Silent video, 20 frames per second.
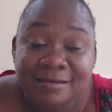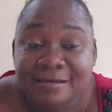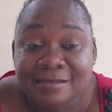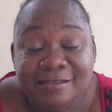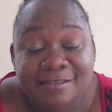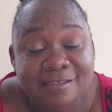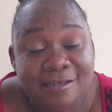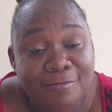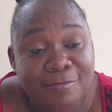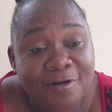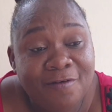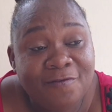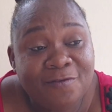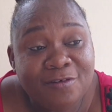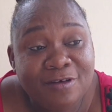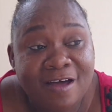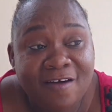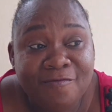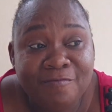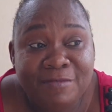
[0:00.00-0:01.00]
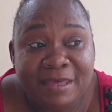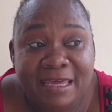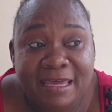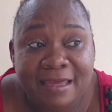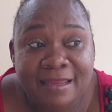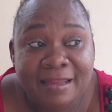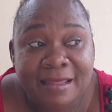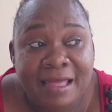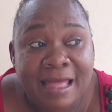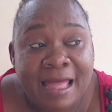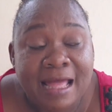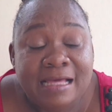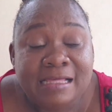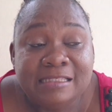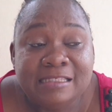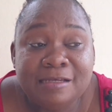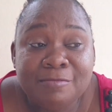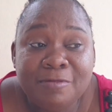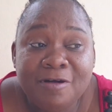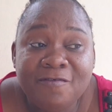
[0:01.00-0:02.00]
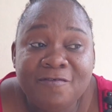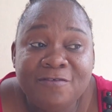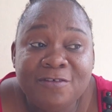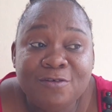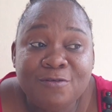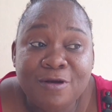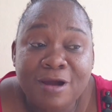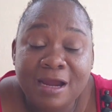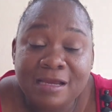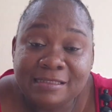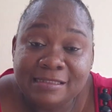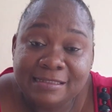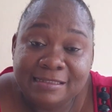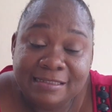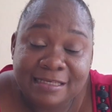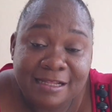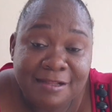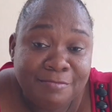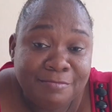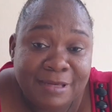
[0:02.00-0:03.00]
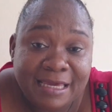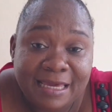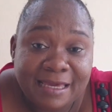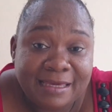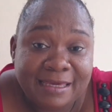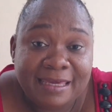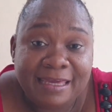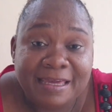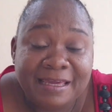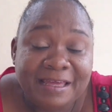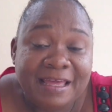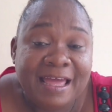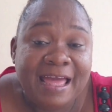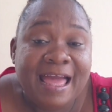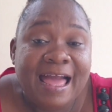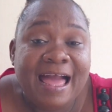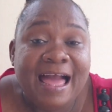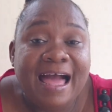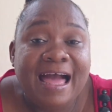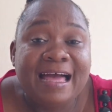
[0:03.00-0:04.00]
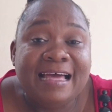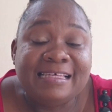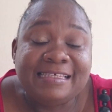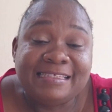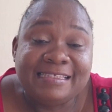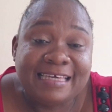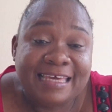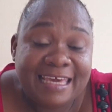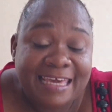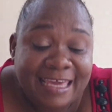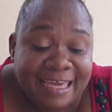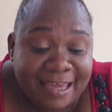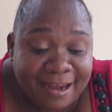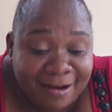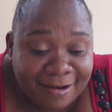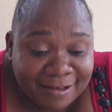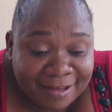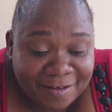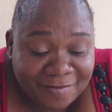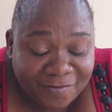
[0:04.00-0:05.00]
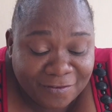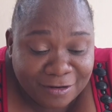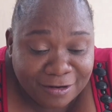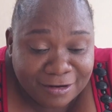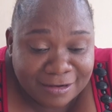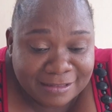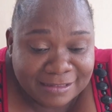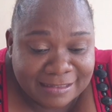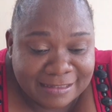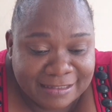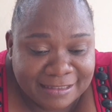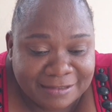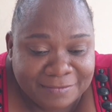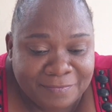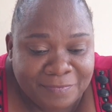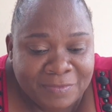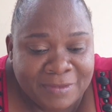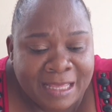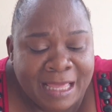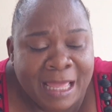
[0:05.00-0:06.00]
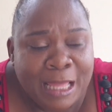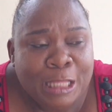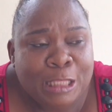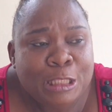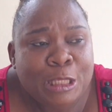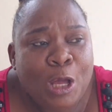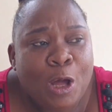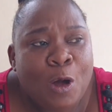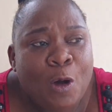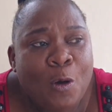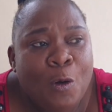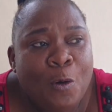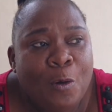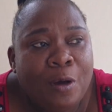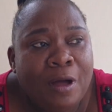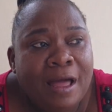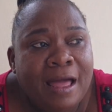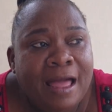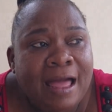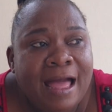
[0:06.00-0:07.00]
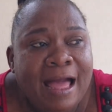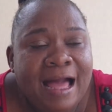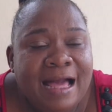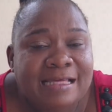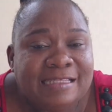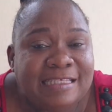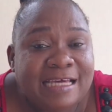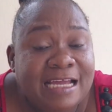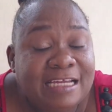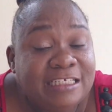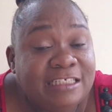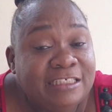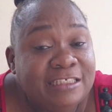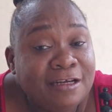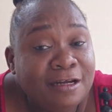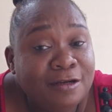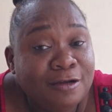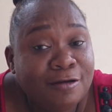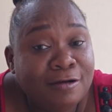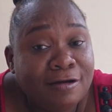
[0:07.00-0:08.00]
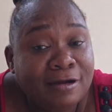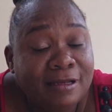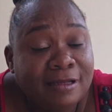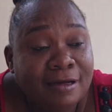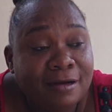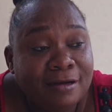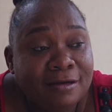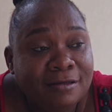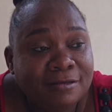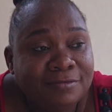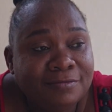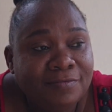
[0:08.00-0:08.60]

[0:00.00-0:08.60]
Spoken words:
some of you have made, some of you are still making as caregivers. Now, as I shared earlier,